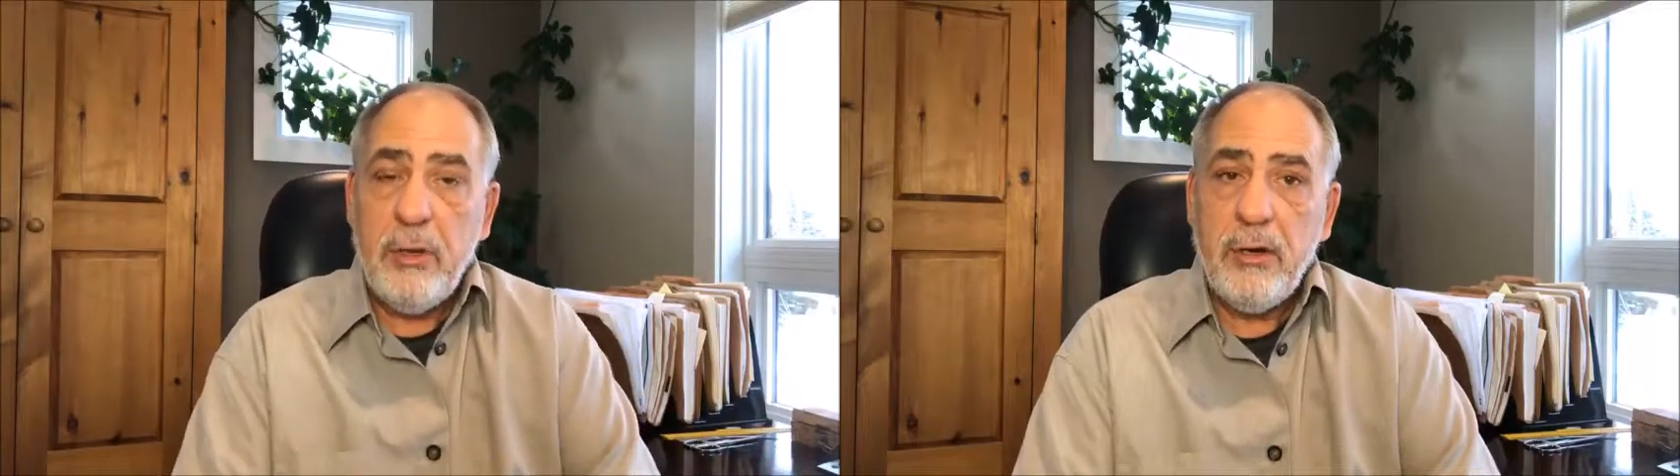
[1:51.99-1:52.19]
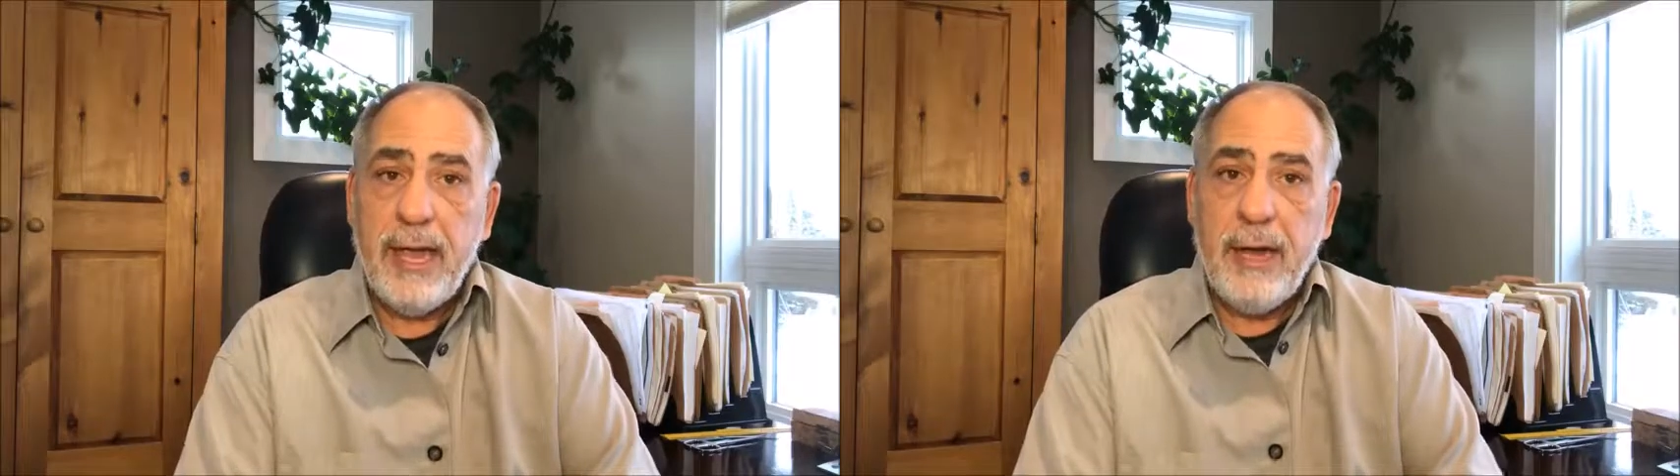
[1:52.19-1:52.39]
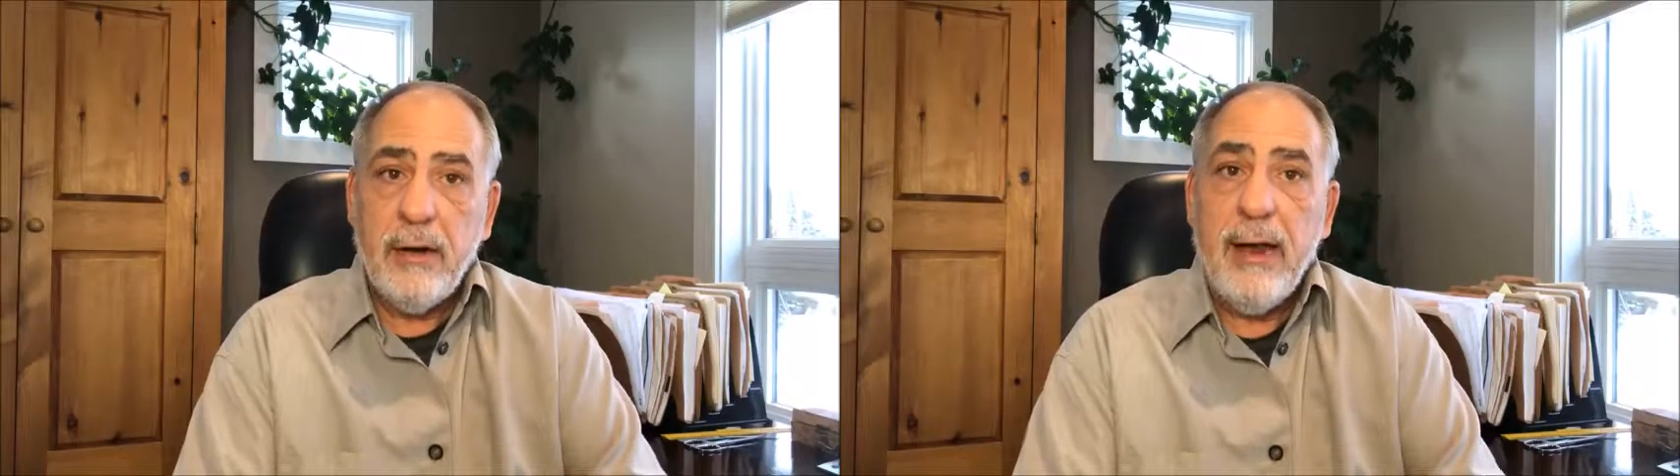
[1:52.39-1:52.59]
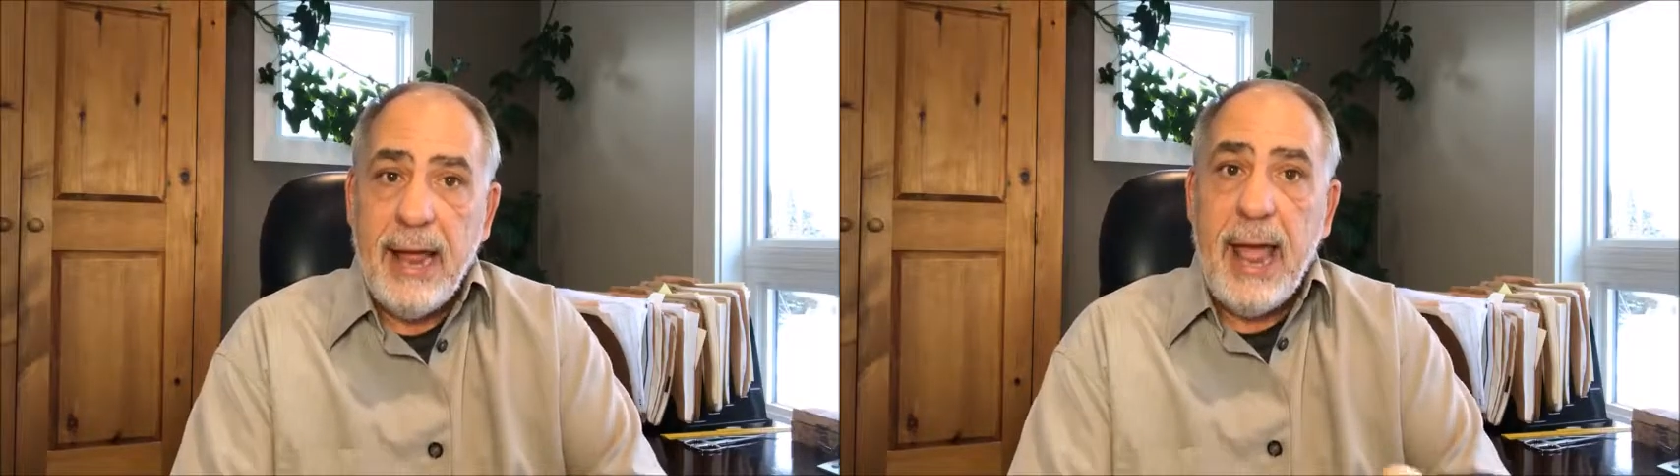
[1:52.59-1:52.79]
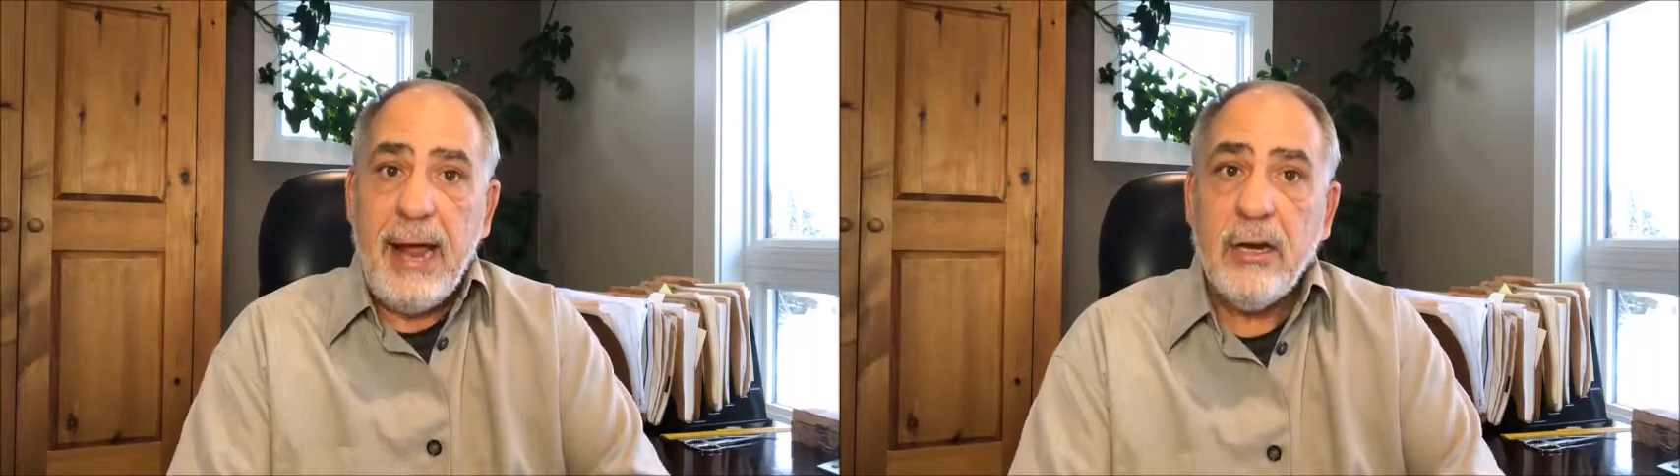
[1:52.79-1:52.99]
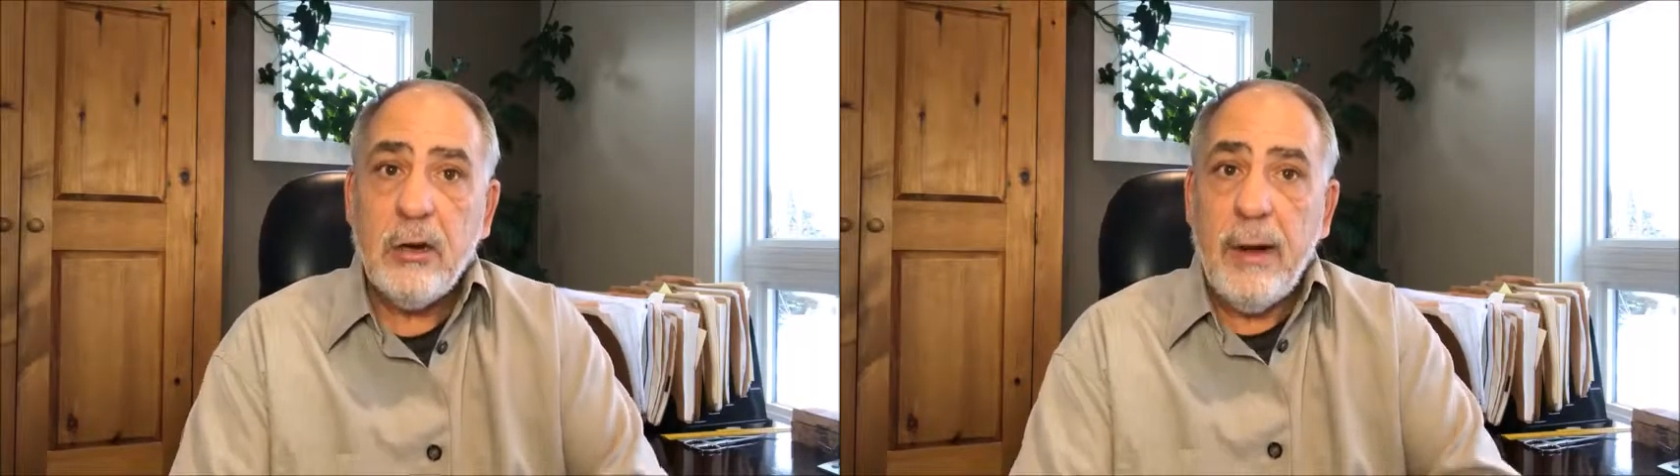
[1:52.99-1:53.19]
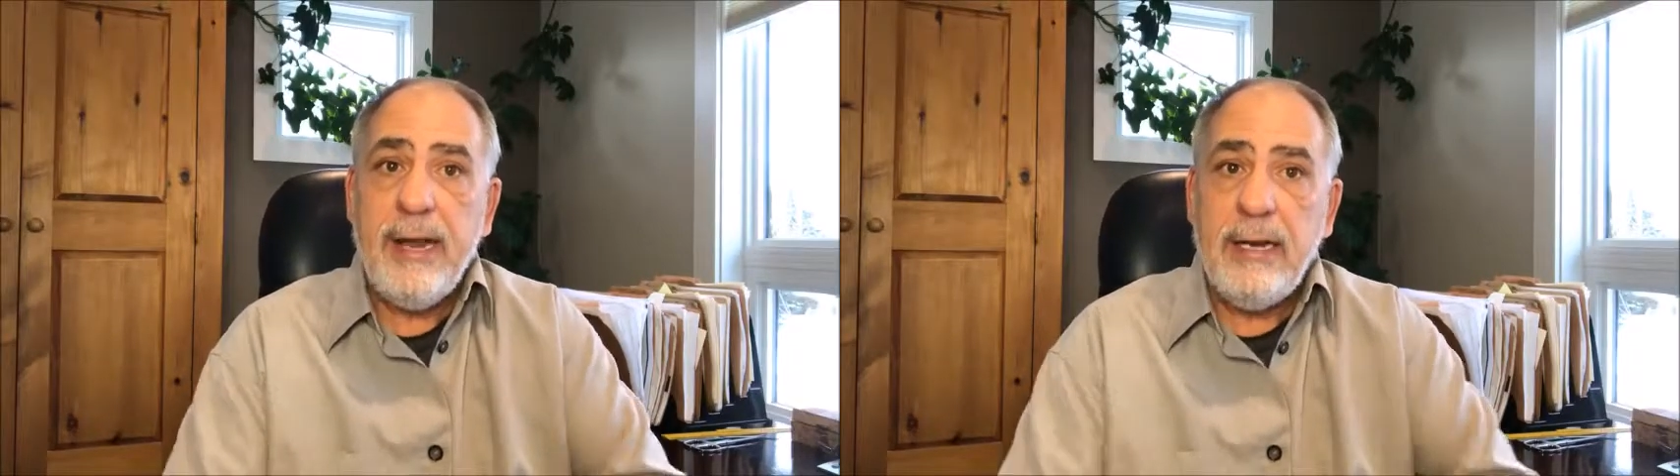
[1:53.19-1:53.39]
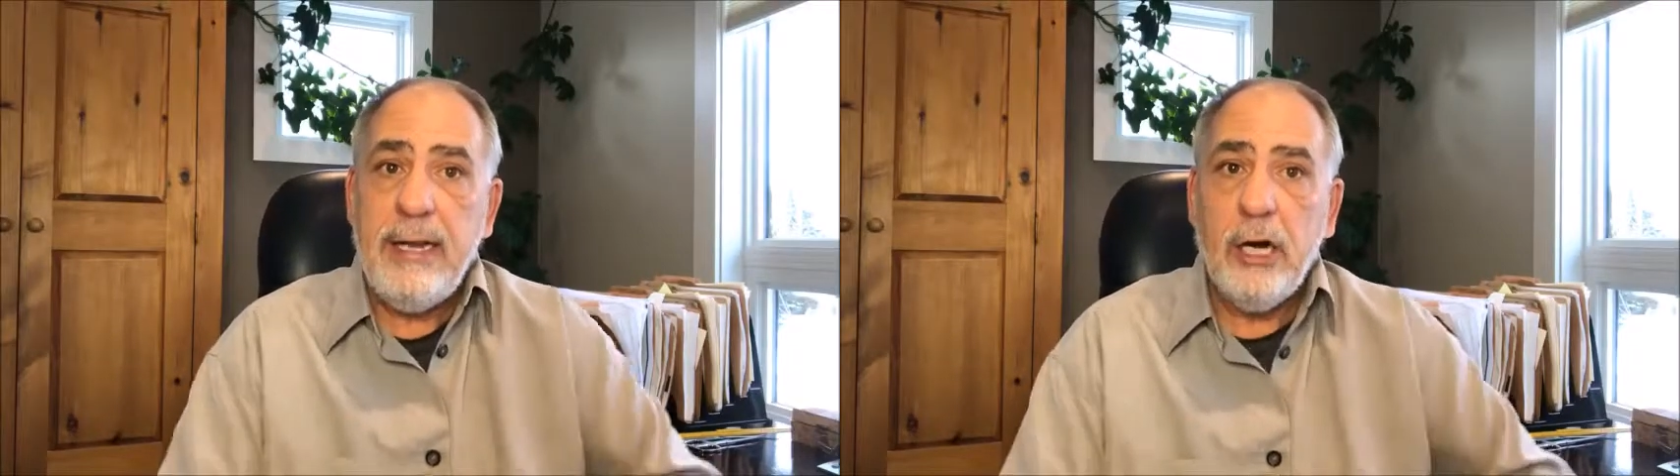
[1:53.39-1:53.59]
communicator and a
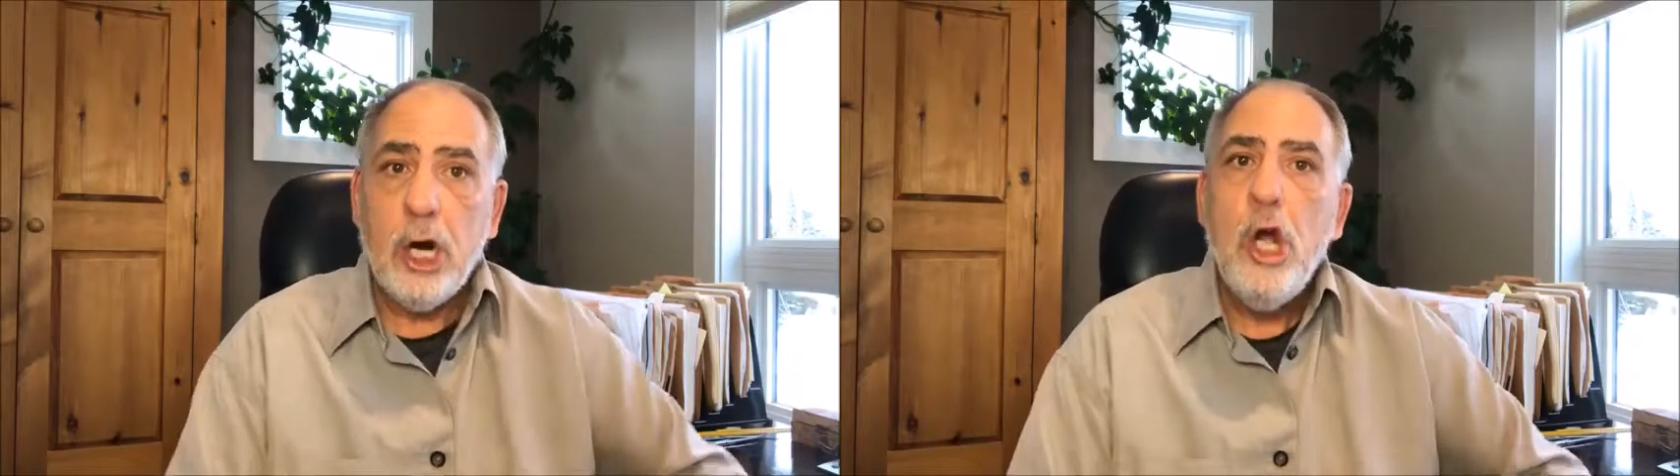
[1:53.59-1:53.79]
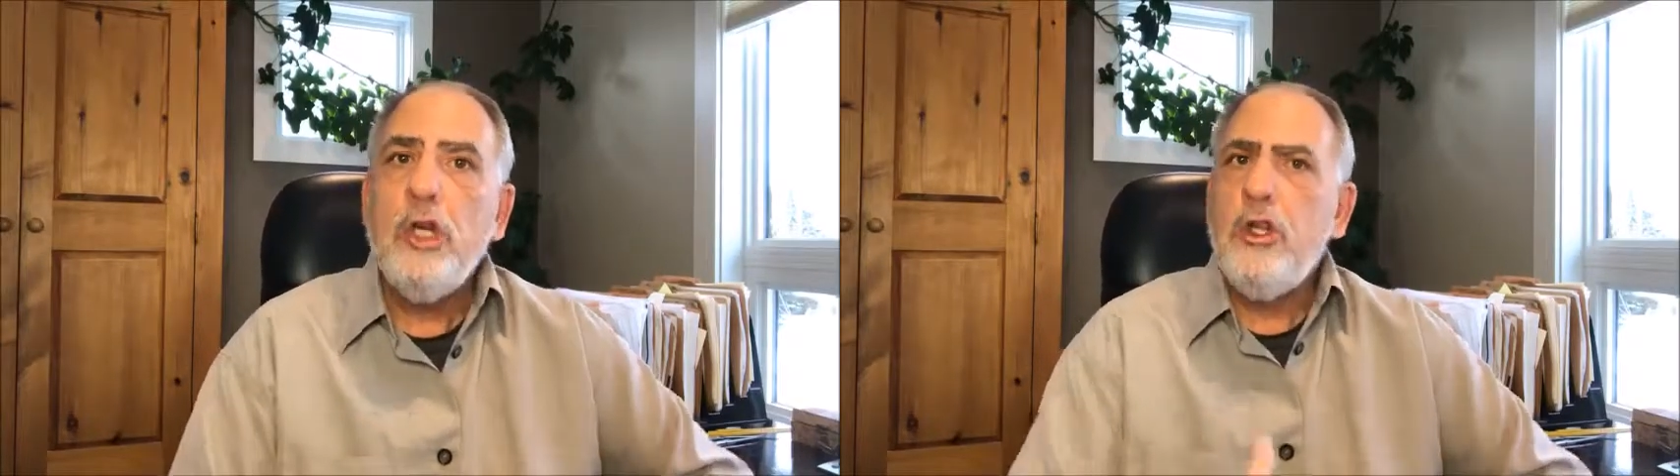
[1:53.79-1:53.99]
great leader.